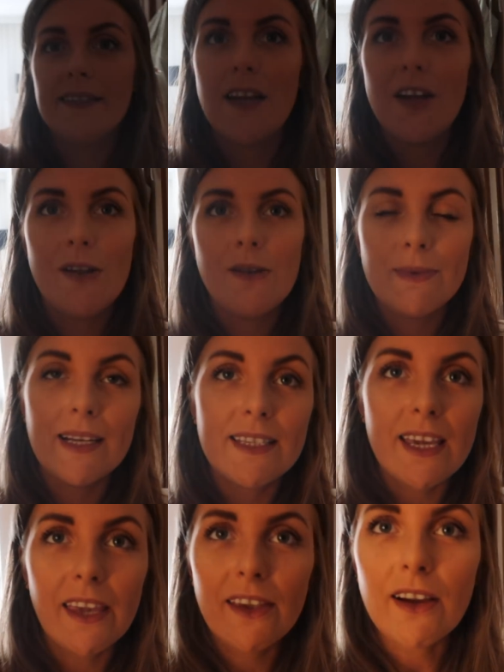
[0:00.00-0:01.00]
So I'm gonna
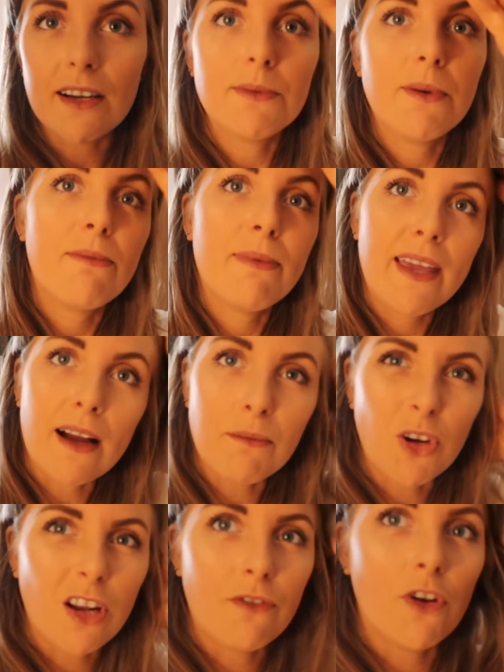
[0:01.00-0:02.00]
take you guys with me. I'm
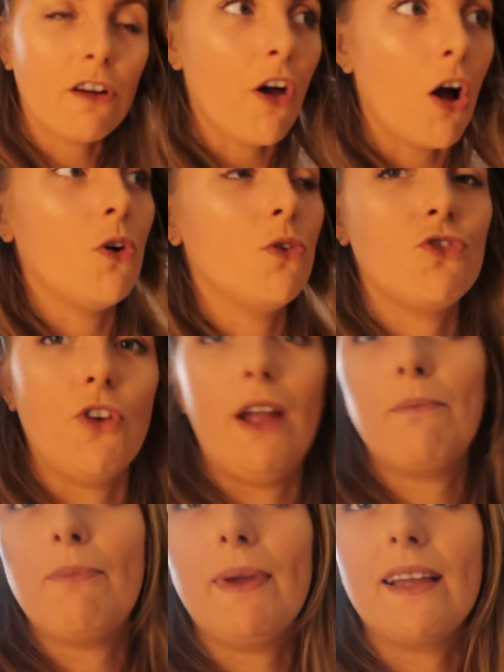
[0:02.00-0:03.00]
not gonna vlog the whole
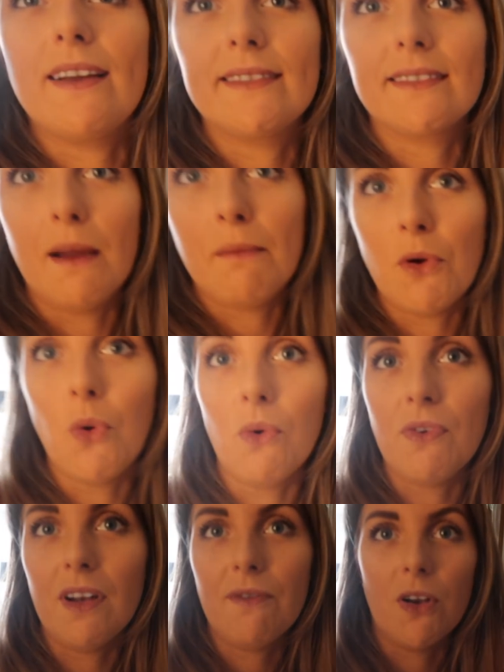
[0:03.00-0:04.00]
trip because I'm
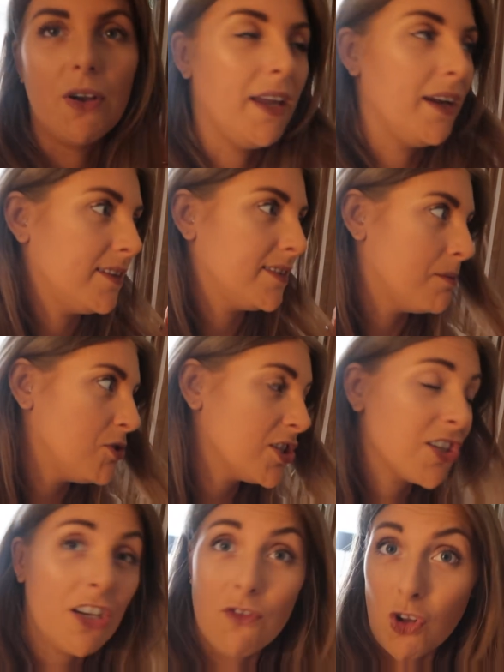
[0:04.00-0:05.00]
awful at vlogging. So I'm
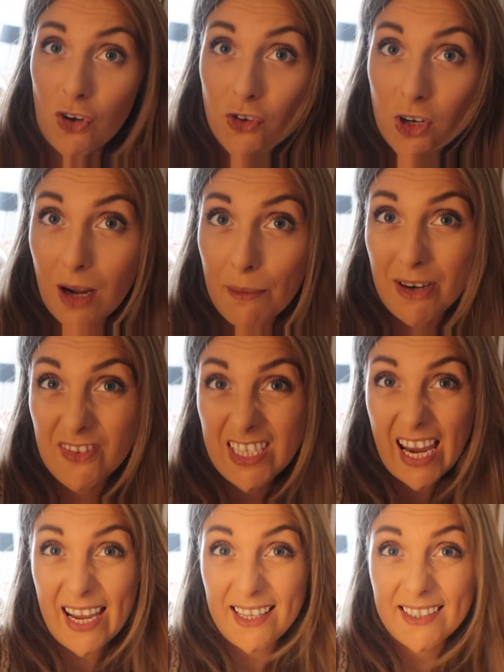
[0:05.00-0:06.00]
just gonna vlog for a couple of days.